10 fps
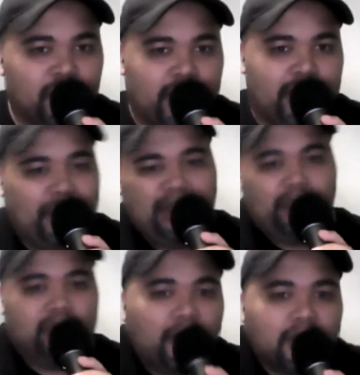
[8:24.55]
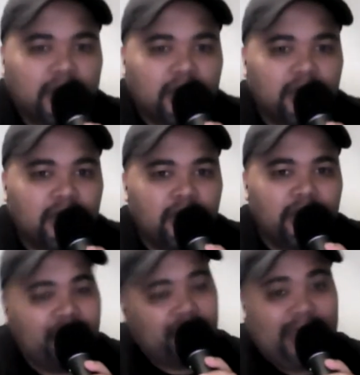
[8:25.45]
Like, they beat themselves.
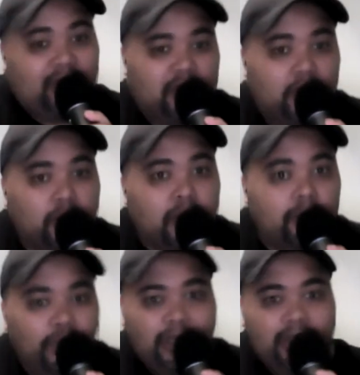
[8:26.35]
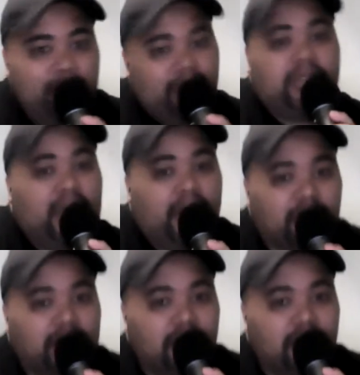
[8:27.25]
They have the talent to do it, but they beat themselves.